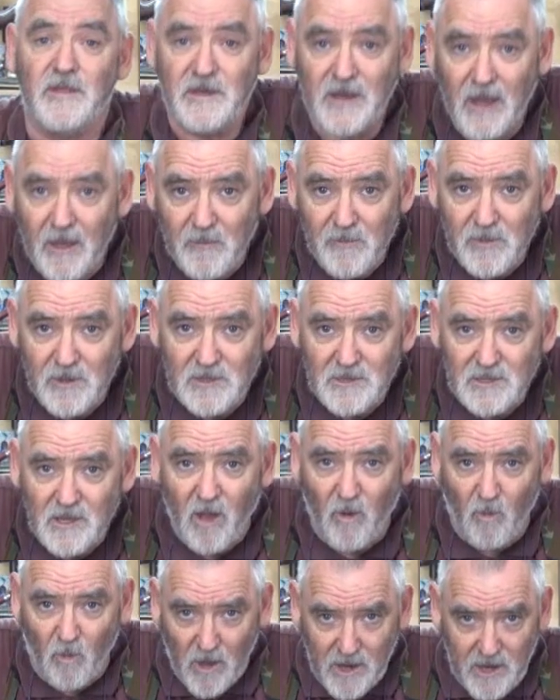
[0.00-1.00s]
numbers
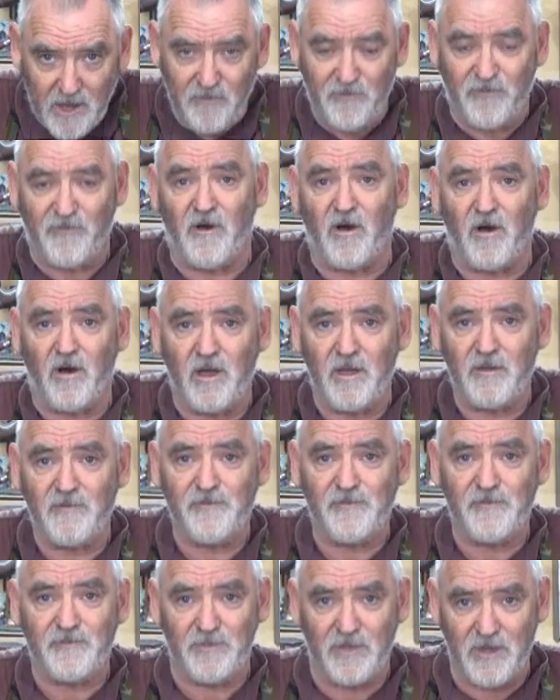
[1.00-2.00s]
are
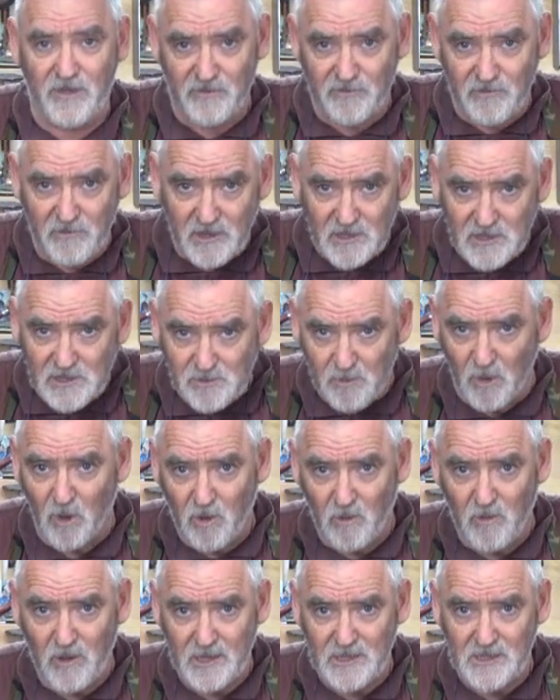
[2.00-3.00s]
105, they're the really
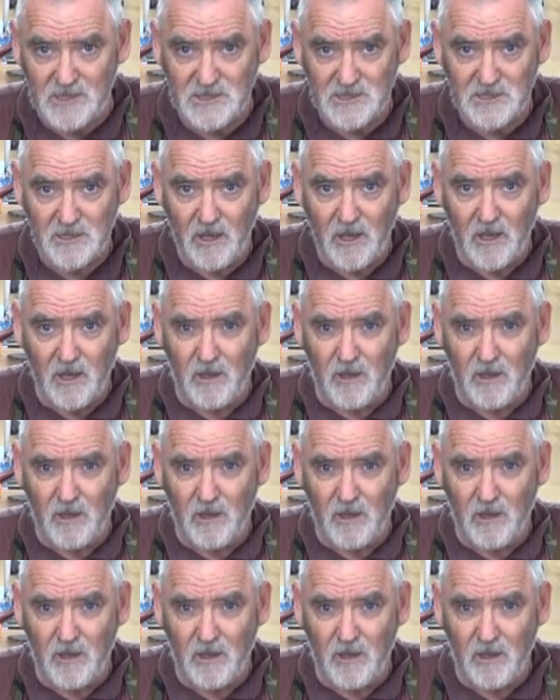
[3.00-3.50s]
small ones,